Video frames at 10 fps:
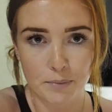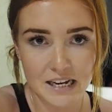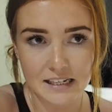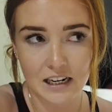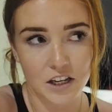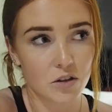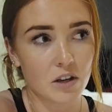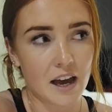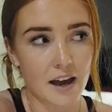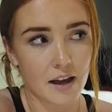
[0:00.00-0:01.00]
Basically you
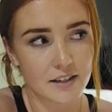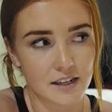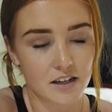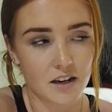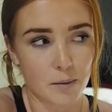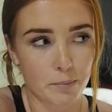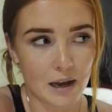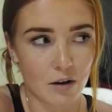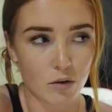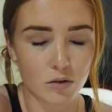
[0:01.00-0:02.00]
get
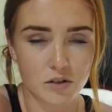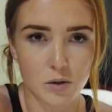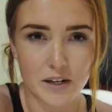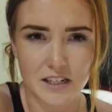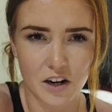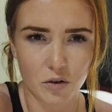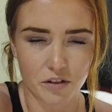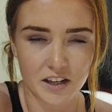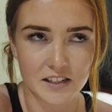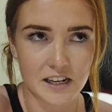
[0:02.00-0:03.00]
about 29 or
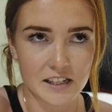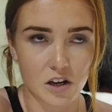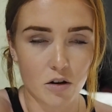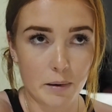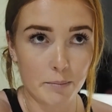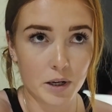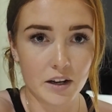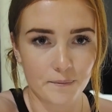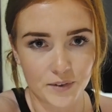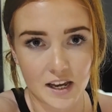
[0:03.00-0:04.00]
30 days, I can't remember,